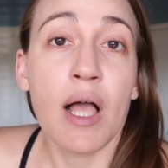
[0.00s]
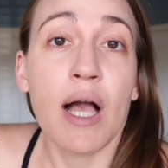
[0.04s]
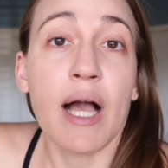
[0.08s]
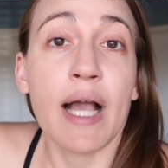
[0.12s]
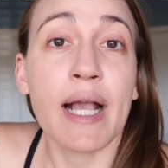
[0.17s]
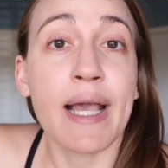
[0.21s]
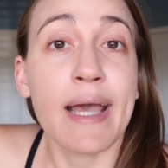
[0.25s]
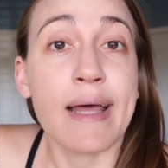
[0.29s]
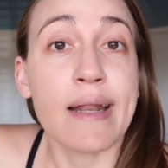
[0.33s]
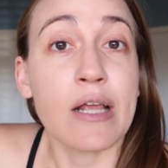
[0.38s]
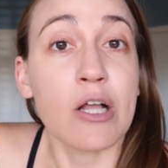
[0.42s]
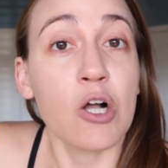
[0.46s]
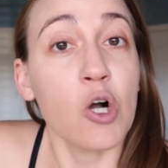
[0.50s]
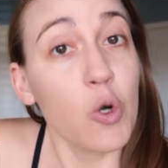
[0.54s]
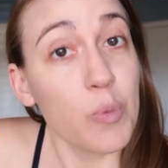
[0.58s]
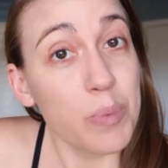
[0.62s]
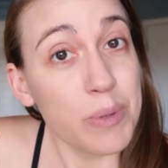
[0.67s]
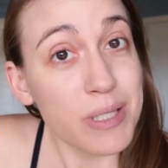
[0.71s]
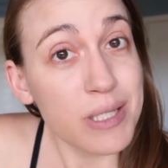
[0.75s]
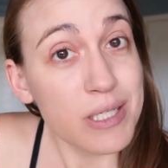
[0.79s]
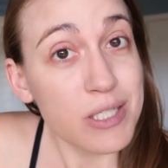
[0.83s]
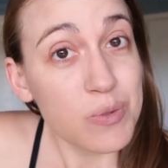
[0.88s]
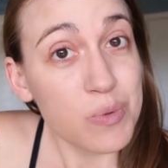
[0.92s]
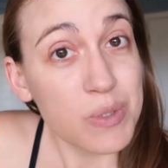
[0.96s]
Again, I hope
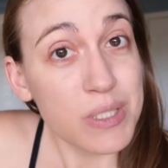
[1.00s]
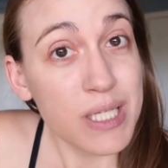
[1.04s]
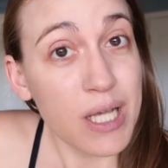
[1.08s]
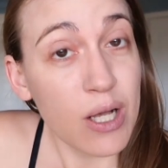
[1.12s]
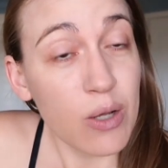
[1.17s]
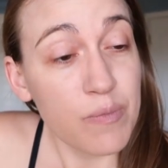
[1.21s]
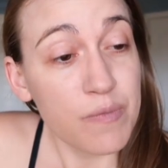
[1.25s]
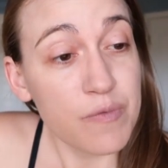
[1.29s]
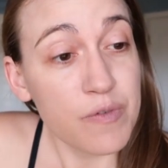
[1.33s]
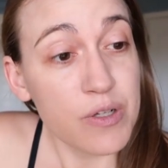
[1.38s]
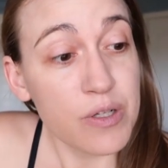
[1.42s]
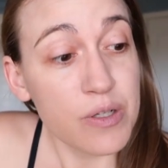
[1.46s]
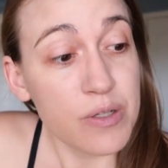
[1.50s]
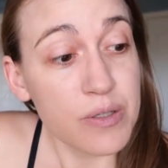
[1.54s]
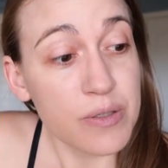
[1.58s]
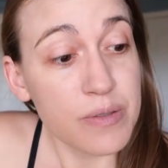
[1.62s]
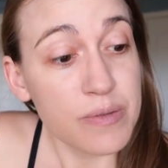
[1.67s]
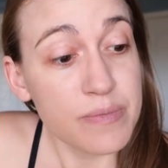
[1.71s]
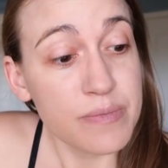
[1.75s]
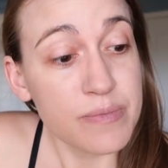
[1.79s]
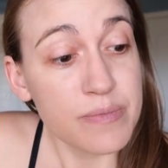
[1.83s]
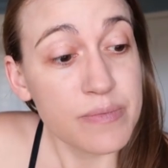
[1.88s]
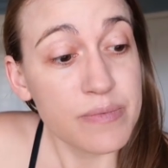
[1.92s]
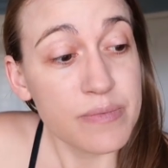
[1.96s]
that this was
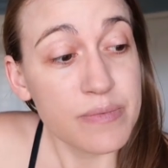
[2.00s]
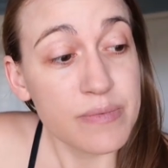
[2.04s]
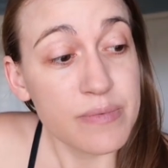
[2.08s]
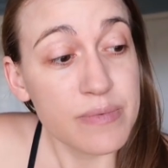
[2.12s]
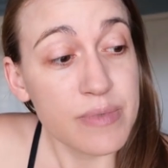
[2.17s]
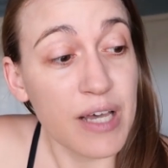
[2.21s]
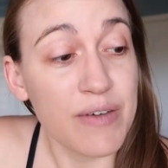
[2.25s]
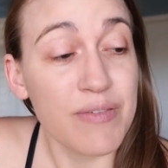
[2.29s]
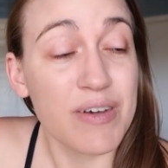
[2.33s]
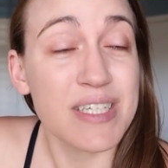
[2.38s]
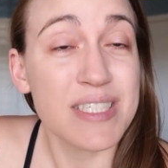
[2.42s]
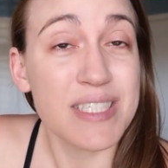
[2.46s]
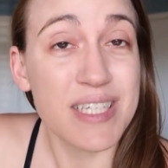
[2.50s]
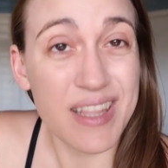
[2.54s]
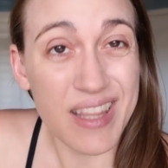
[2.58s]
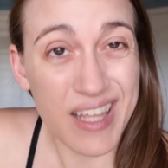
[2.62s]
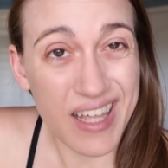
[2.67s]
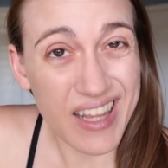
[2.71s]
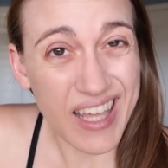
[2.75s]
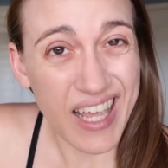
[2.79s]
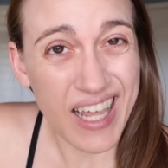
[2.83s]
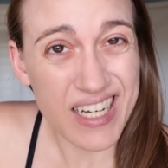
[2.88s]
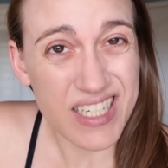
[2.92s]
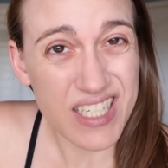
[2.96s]
helpful. Have I said
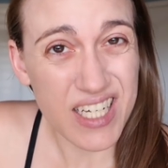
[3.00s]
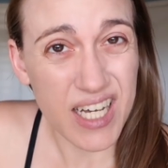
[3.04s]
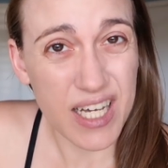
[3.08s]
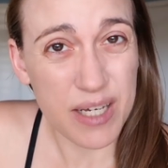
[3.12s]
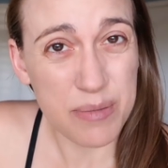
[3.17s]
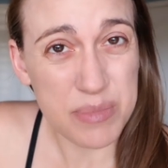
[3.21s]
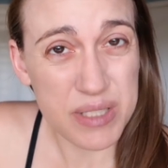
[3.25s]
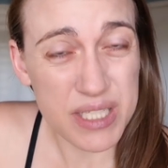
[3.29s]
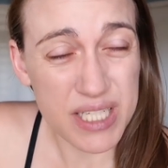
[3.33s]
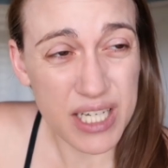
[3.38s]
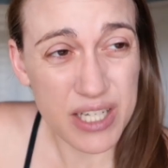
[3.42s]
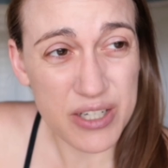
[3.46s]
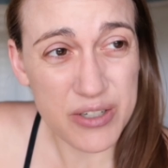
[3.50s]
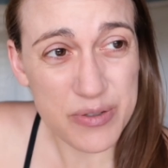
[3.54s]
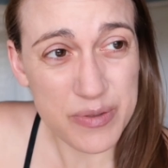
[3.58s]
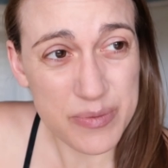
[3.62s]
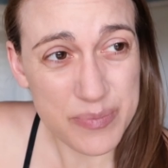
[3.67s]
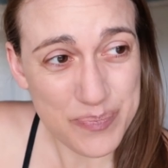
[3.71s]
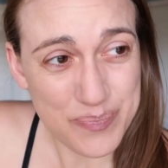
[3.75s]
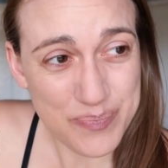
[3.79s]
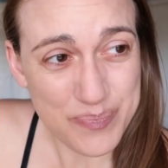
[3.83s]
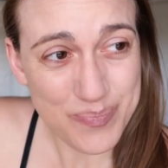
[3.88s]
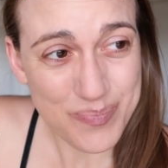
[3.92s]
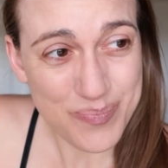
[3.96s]
that eight times
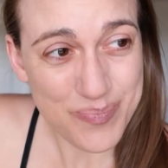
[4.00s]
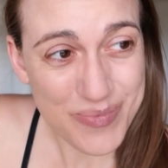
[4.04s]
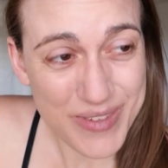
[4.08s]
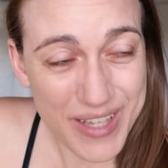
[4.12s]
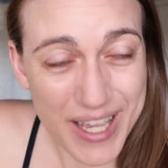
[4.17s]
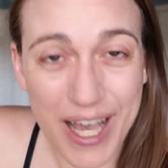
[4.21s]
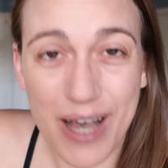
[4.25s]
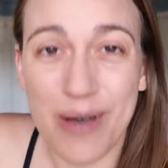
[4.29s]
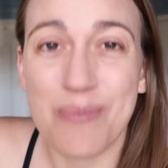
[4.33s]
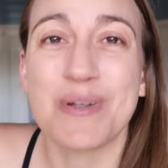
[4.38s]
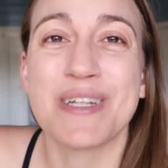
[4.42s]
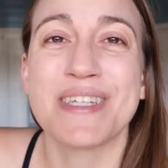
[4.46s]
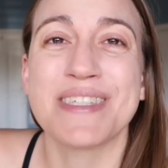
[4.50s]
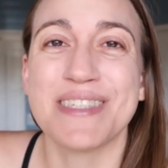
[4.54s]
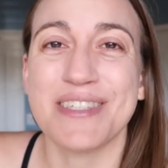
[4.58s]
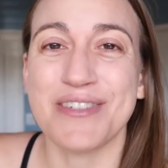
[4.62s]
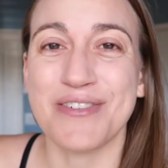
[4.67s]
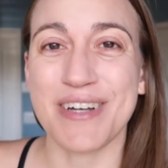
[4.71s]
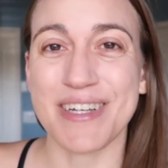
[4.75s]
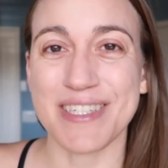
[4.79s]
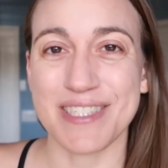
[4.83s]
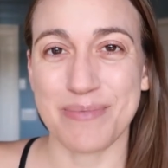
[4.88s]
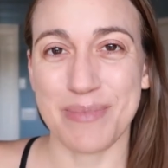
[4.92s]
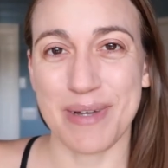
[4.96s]
now? I'm going to see
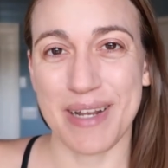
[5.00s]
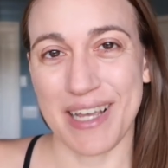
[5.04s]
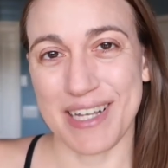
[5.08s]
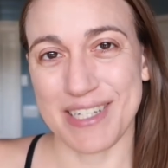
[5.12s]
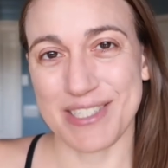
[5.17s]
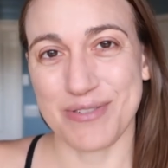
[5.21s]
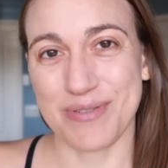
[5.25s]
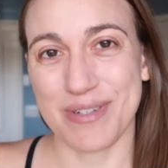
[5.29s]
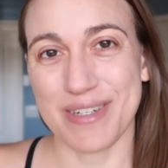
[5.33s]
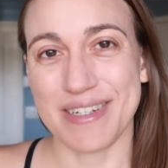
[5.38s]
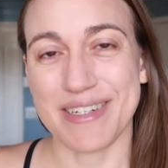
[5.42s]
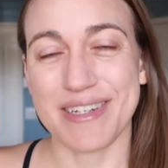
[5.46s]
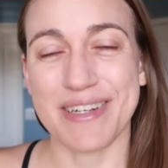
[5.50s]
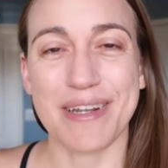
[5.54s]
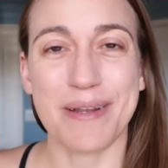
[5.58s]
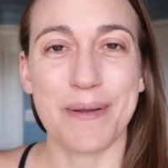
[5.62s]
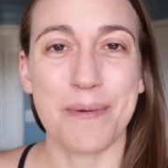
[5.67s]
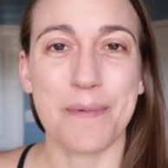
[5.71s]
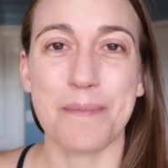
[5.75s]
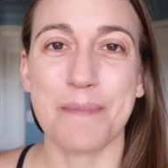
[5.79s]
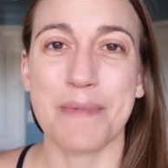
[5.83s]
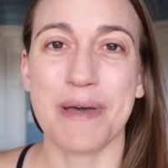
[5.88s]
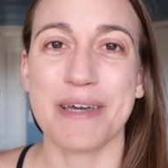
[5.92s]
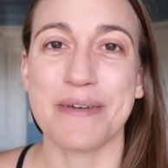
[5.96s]
you guys in my next one.
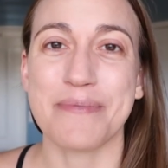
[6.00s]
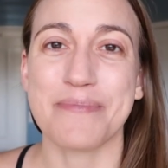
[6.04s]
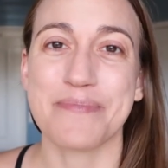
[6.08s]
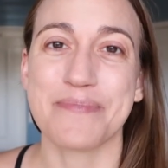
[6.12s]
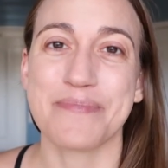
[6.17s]
Bye.